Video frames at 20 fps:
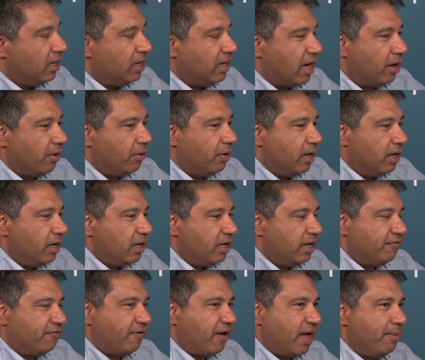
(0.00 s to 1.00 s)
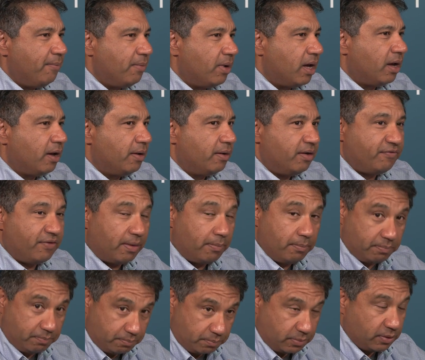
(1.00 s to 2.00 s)
Now, if I'm
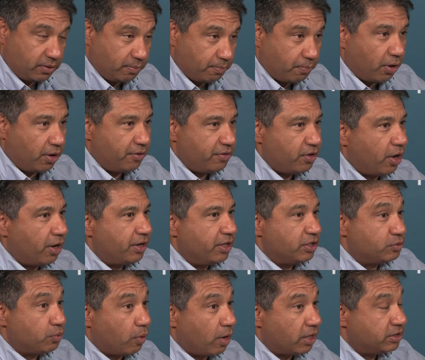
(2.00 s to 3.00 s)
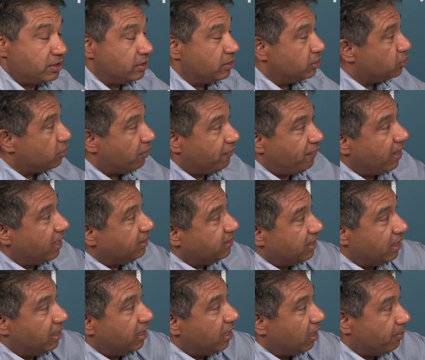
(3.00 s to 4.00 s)
part of the audience watching this, or if I
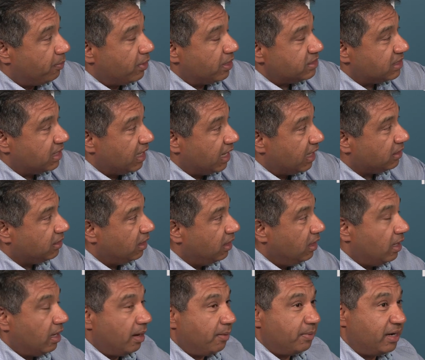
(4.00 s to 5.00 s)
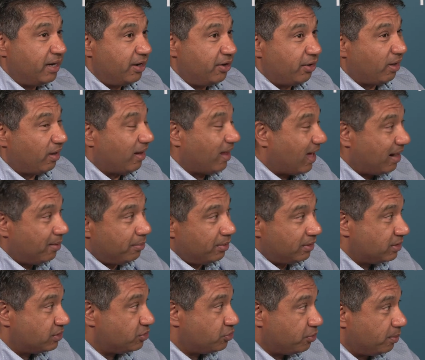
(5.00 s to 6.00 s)
attend Enterprise Connect, I'm going to hear a lot
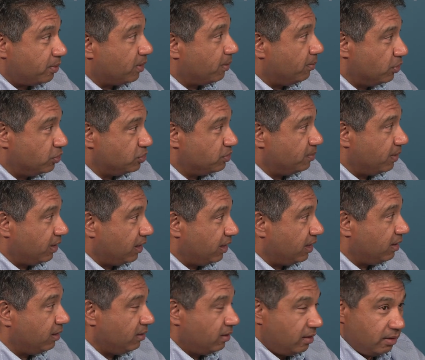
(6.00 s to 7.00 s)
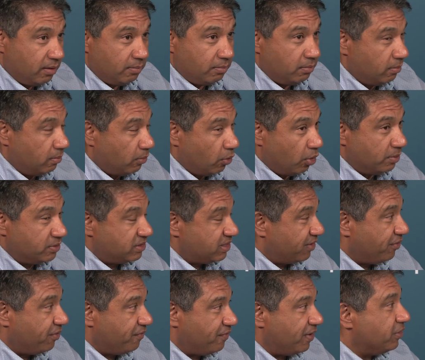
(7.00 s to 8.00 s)
about this term composability. Almost
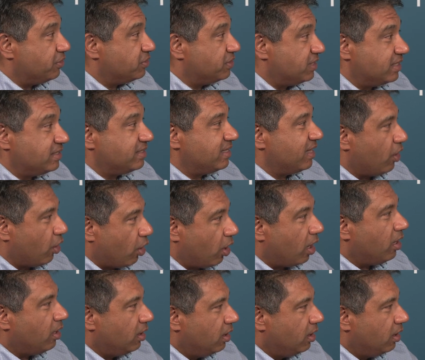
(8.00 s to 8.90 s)
every vendor says they are.